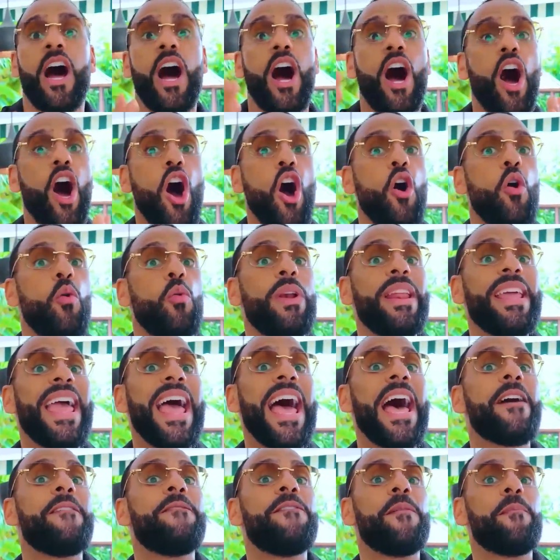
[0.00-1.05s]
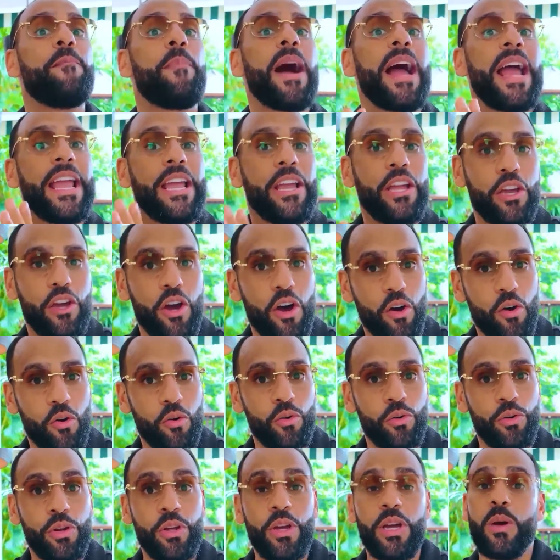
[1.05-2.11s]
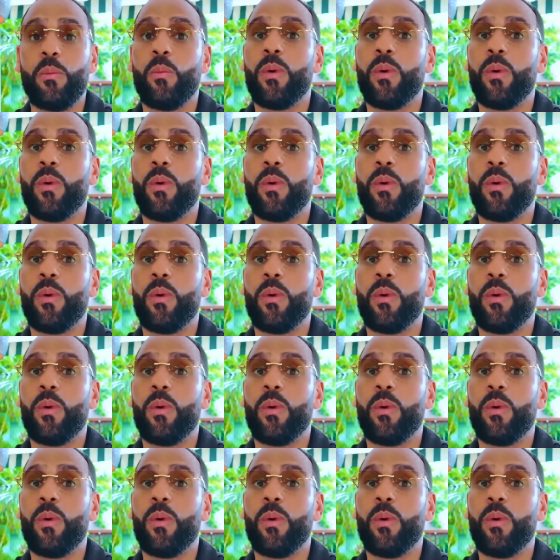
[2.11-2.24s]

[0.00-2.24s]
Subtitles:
are only ever buying gold